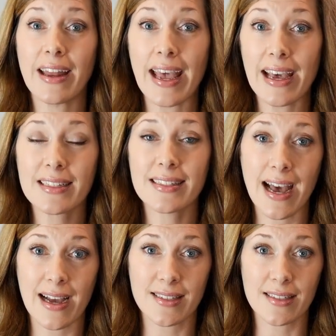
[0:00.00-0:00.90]
an
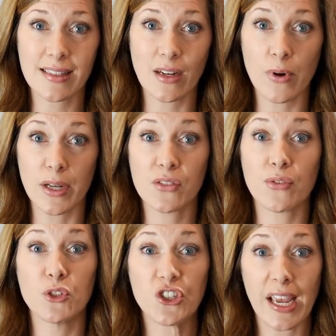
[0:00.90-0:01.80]
x-axis that runs
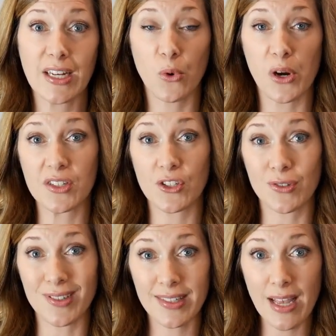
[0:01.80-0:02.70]
from January to
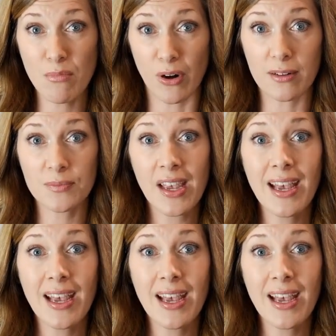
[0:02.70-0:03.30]
December,